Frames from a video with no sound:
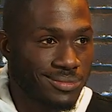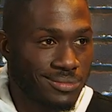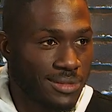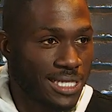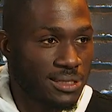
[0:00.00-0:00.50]

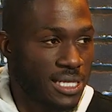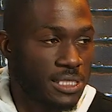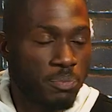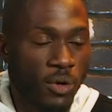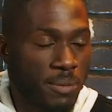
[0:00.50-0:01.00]
That's
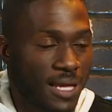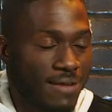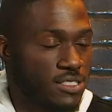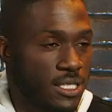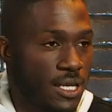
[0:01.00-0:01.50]
point blank. I've
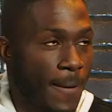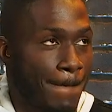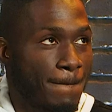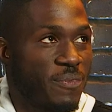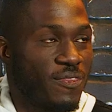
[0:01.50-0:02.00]
seen it
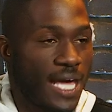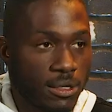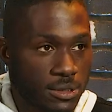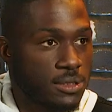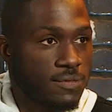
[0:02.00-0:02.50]

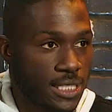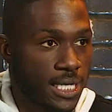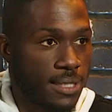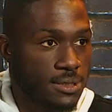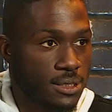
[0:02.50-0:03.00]
thousands of
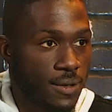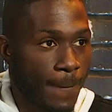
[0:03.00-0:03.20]
times.